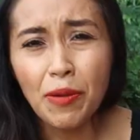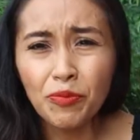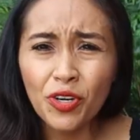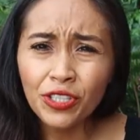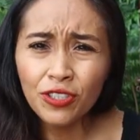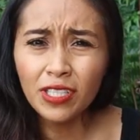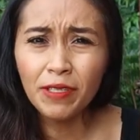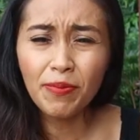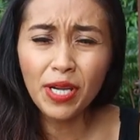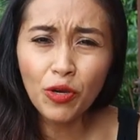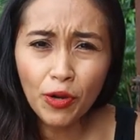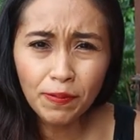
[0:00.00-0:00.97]
I'm going to leave
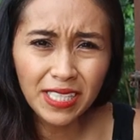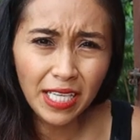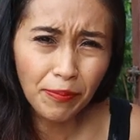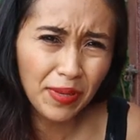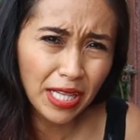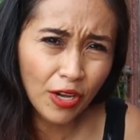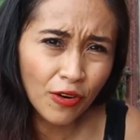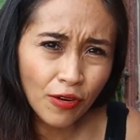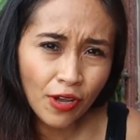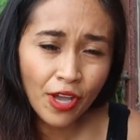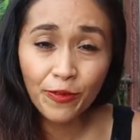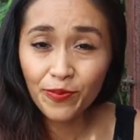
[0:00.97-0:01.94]
my website
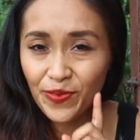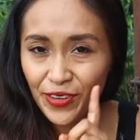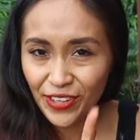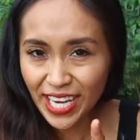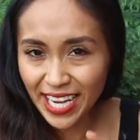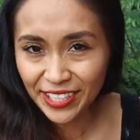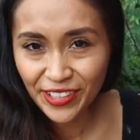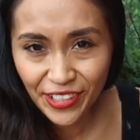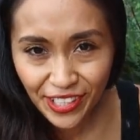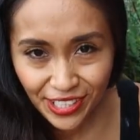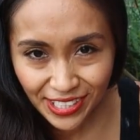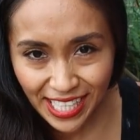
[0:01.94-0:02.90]
below, book a
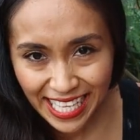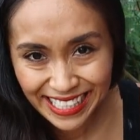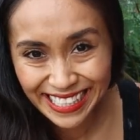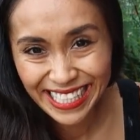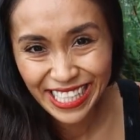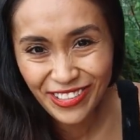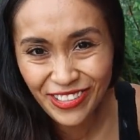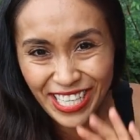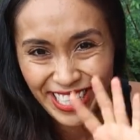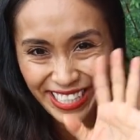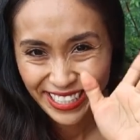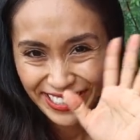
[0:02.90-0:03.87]
course, and see you there.